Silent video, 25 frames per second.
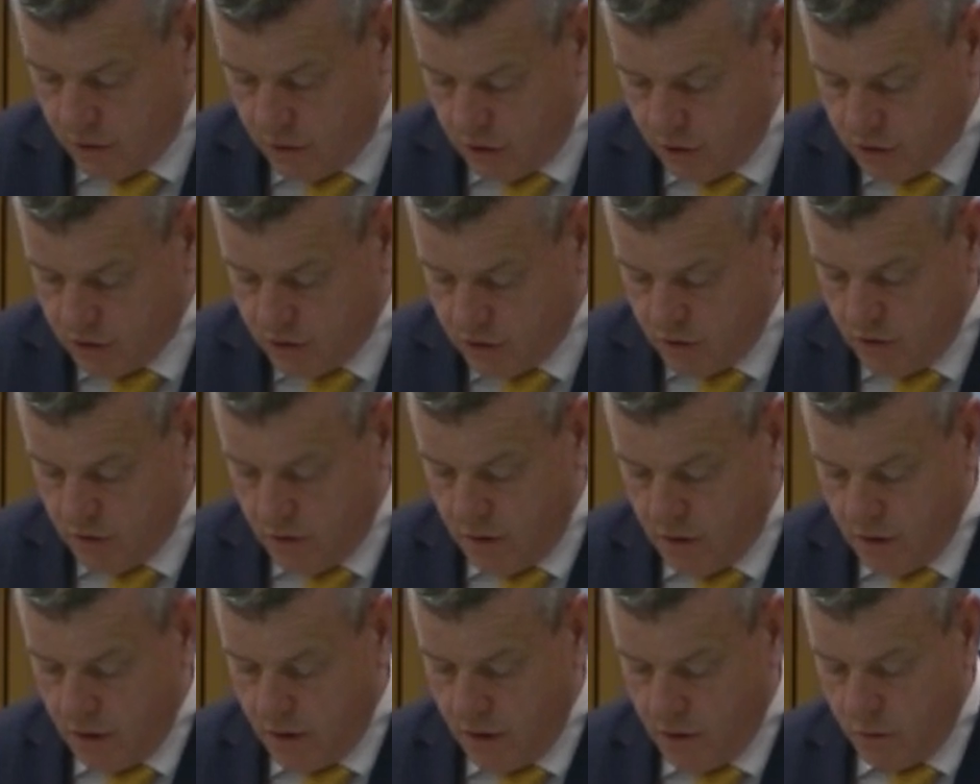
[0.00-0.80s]
lawyers
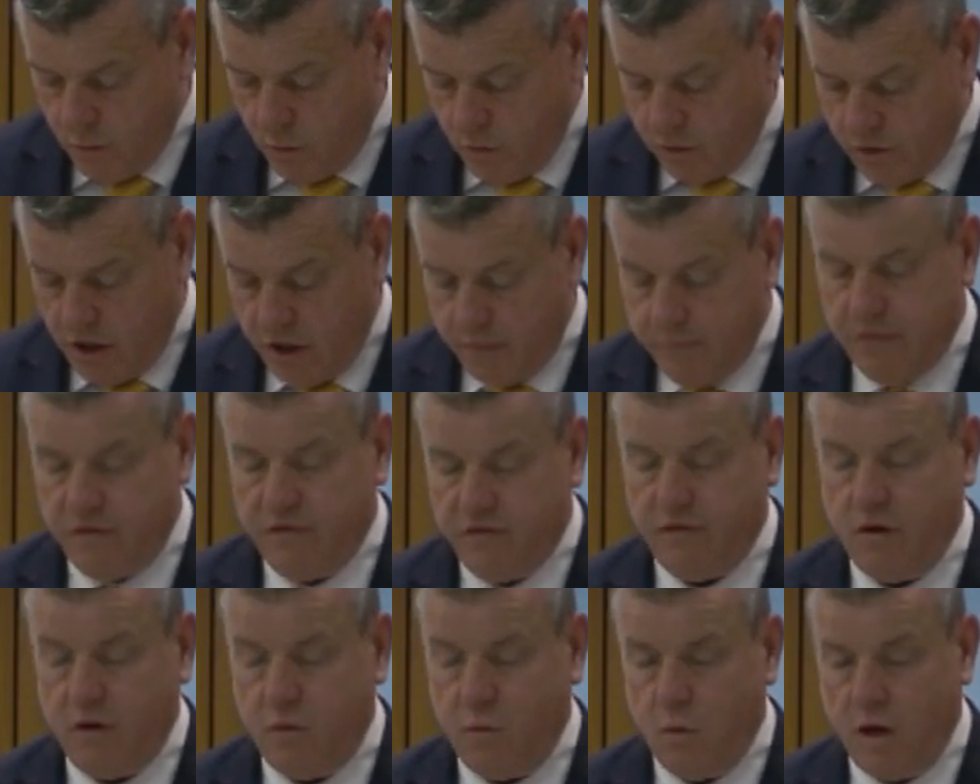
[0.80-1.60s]
will not be
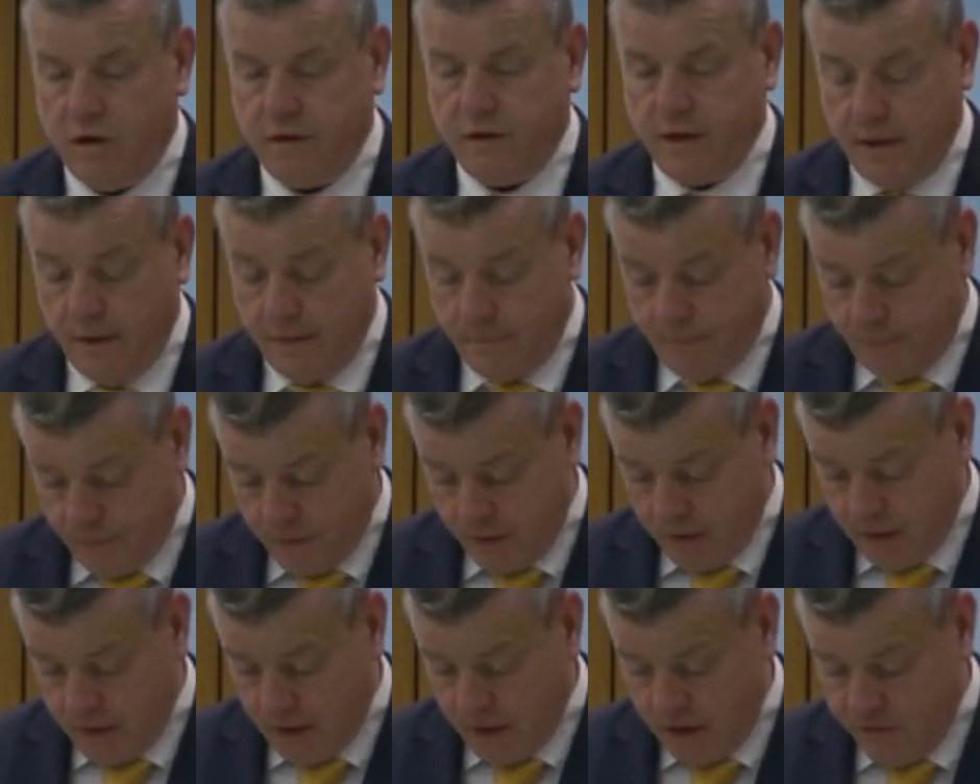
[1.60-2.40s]
found wanting
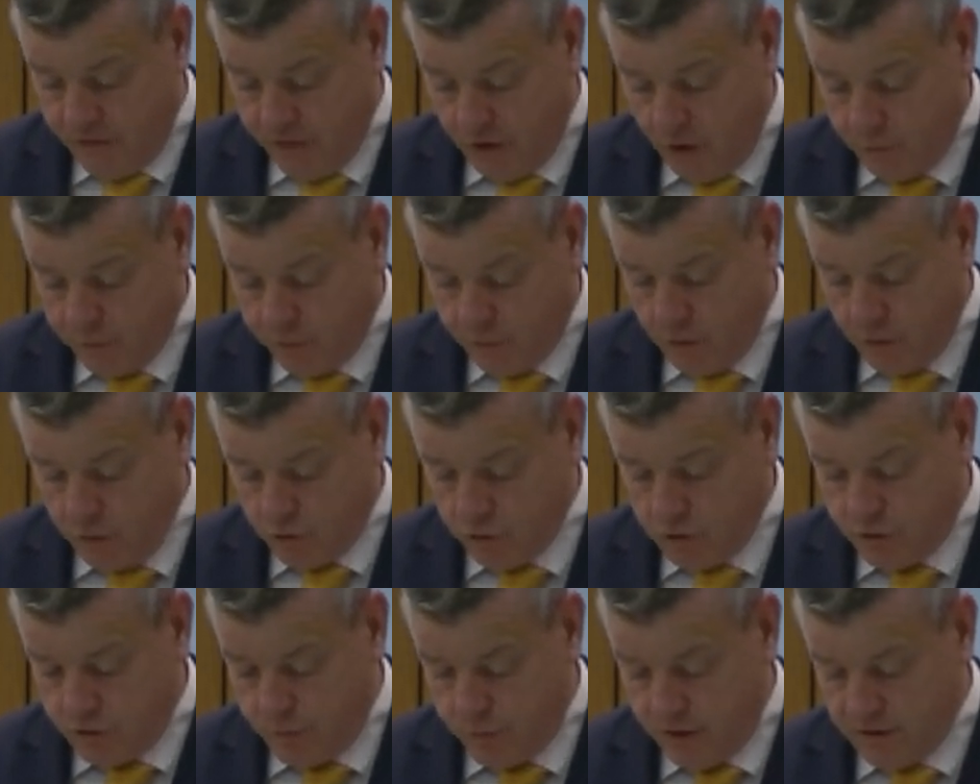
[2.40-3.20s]
in living up to
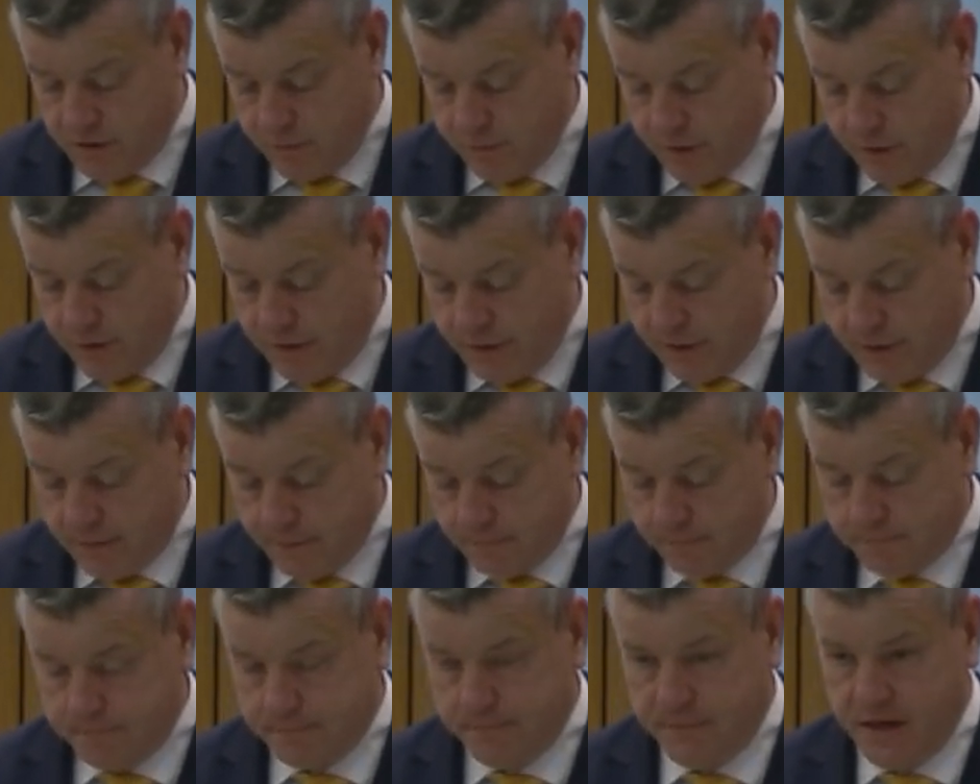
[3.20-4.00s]
those
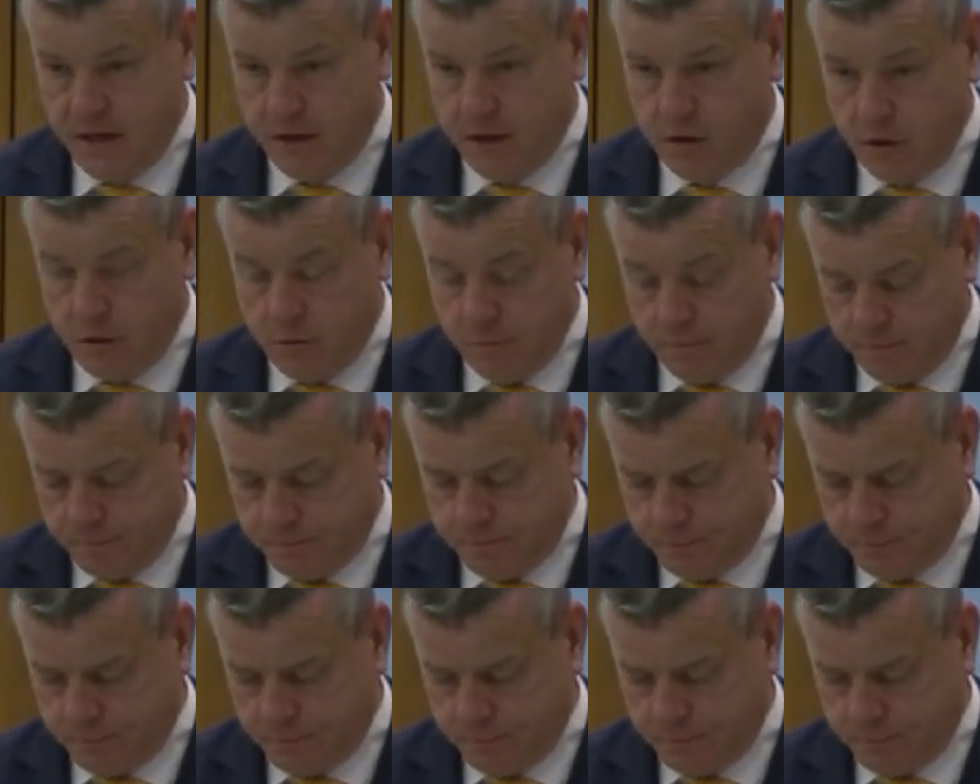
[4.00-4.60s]
responsibilities. Thank you.